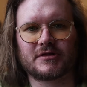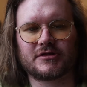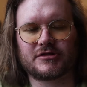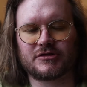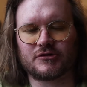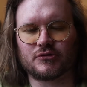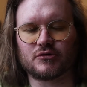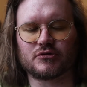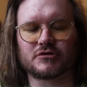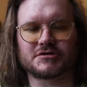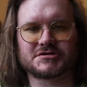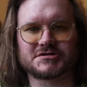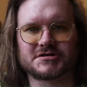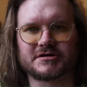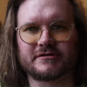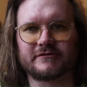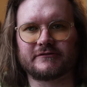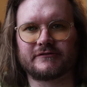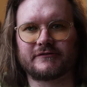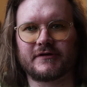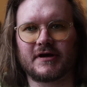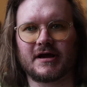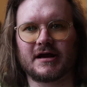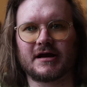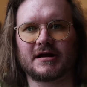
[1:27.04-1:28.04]
thoughts and
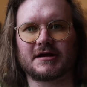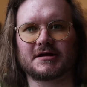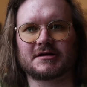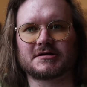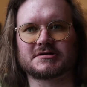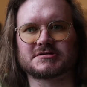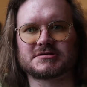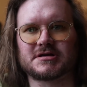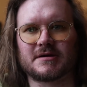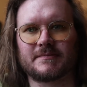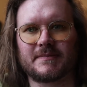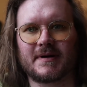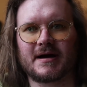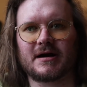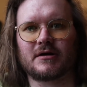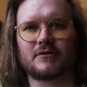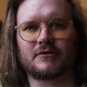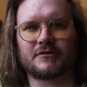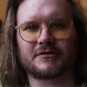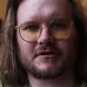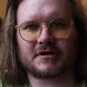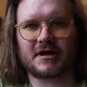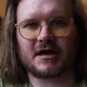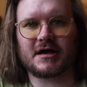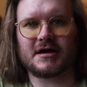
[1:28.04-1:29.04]
feelings
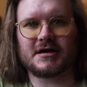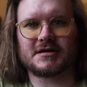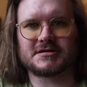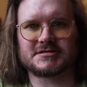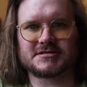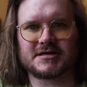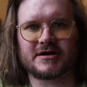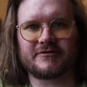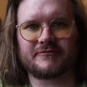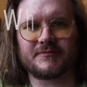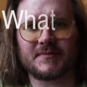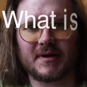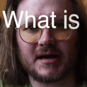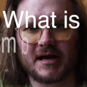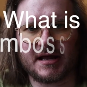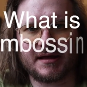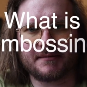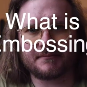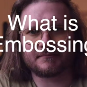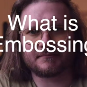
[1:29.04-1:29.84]
about the KSF Mini.